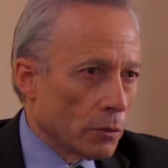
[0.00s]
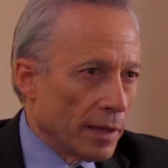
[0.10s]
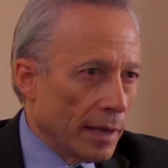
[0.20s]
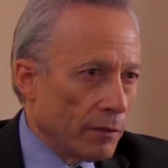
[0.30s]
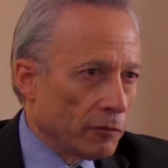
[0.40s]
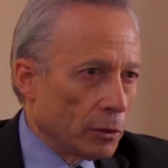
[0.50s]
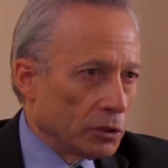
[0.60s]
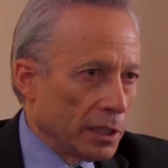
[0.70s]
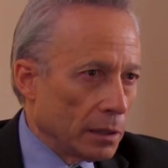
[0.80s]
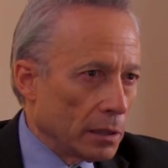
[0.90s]
they have a
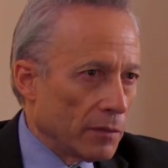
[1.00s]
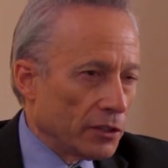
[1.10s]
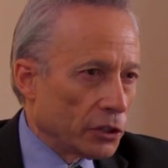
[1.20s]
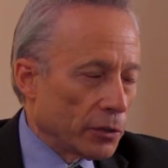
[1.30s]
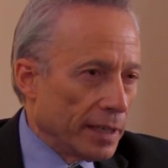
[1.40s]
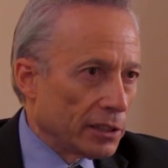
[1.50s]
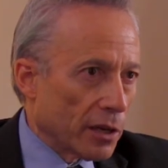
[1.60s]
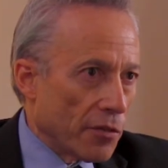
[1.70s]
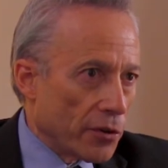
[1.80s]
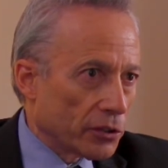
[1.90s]
flotilla of attorneys
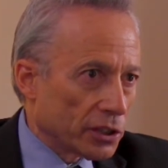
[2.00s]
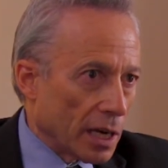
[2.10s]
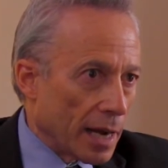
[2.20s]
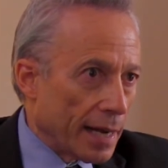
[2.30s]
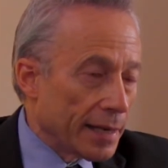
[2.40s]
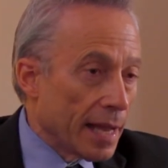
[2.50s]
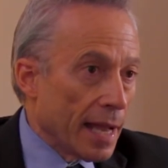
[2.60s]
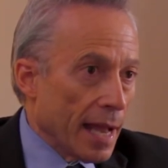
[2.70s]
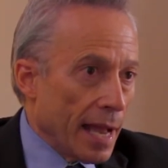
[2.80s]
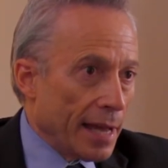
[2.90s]
on their side,
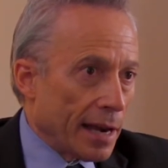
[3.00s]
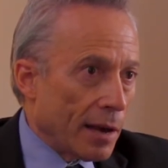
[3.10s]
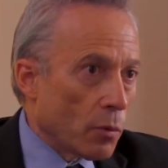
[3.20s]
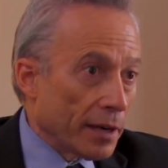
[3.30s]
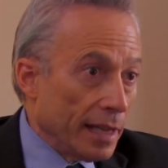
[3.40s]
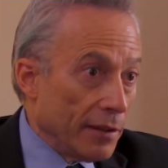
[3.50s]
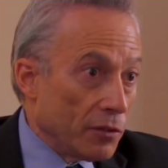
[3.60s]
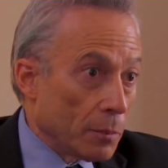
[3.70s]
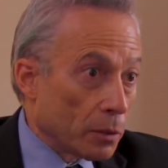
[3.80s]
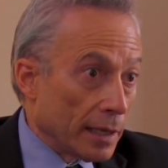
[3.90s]
and I want to even
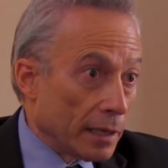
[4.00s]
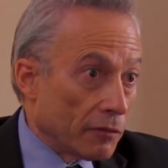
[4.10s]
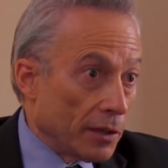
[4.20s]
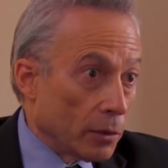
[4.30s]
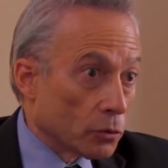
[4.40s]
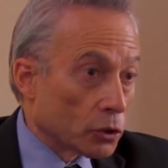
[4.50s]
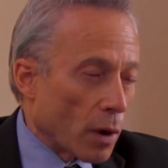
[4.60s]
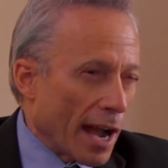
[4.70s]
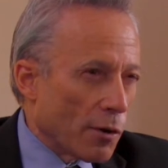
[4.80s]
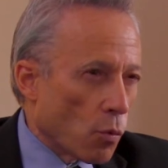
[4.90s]
the playing field. So
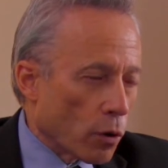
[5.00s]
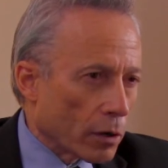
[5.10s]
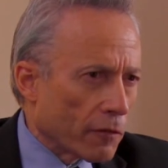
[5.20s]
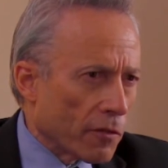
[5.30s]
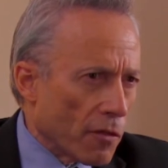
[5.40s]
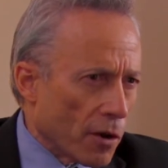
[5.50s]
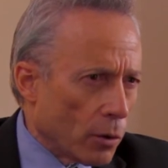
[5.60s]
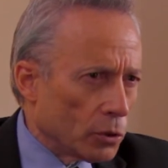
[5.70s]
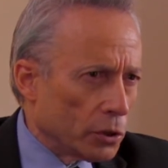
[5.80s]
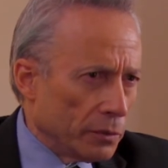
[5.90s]
I work for
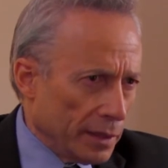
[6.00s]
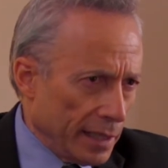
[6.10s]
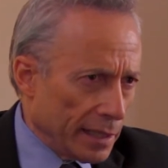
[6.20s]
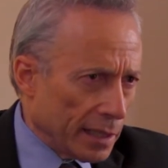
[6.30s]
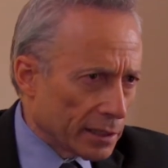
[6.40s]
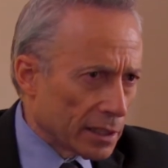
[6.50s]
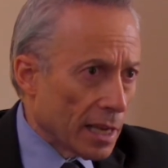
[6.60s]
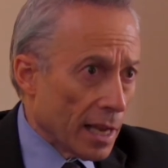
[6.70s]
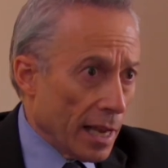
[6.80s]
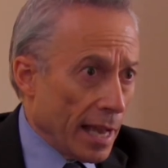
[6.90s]
those who need us
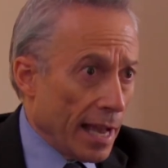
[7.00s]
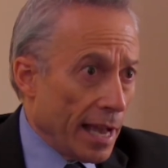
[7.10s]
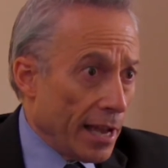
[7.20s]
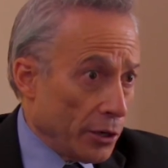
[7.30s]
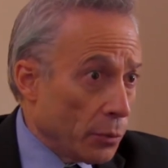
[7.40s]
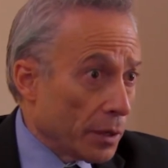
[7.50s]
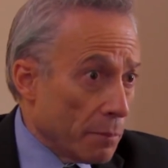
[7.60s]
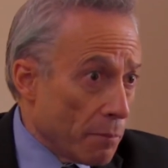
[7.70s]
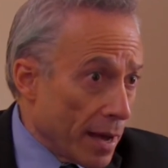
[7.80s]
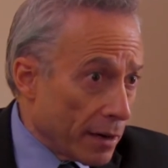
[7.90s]
and who can
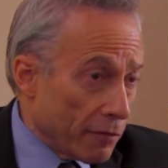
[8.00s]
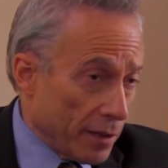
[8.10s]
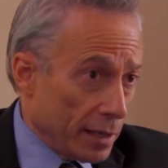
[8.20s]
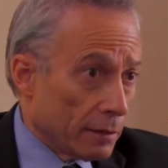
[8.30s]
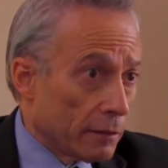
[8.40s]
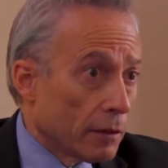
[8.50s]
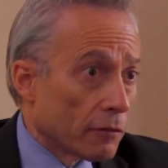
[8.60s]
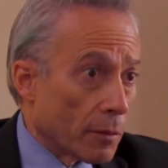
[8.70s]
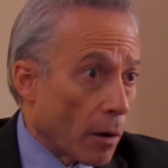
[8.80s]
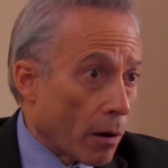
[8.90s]
benefit
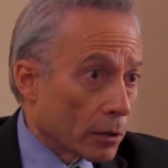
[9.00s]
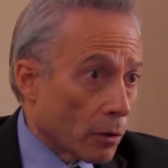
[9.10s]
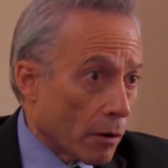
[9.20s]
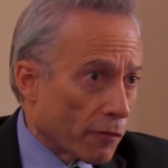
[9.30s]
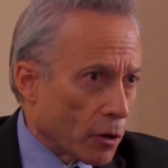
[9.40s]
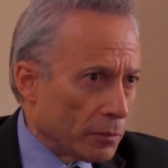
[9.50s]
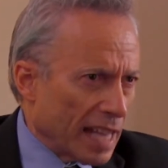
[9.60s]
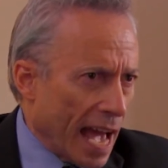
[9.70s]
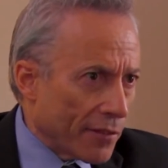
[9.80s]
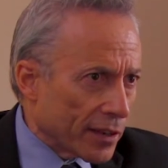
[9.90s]
from our law firm's
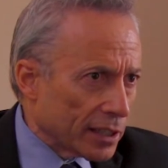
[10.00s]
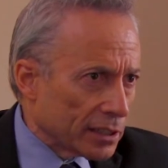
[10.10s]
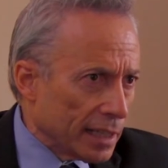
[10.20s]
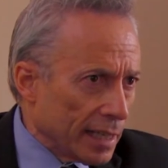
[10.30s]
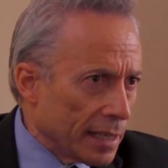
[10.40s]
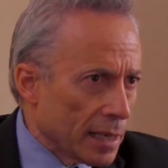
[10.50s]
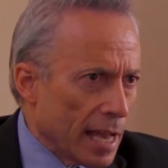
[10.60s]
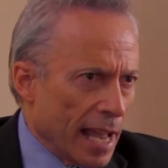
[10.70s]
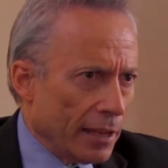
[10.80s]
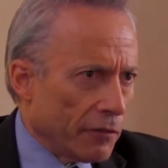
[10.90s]
advocacy
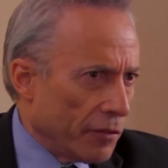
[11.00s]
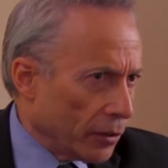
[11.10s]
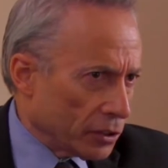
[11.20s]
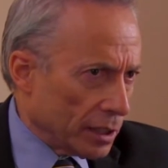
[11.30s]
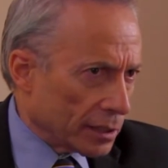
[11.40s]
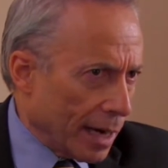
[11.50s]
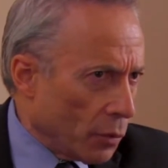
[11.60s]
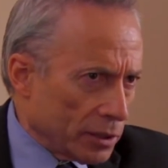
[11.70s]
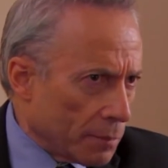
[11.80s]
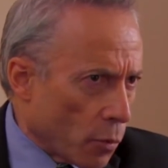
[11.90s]
and fierceness. I
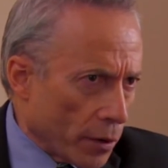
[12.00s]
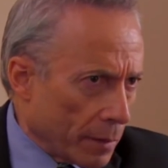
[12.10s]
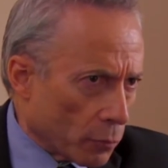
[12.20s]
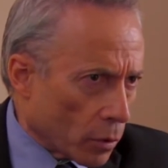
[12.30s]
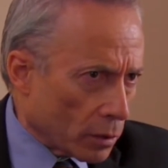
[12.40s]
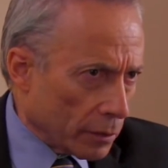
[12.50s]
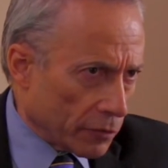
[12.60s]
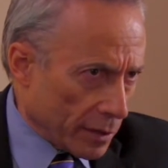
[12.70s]
wasn't born in Brooklyn for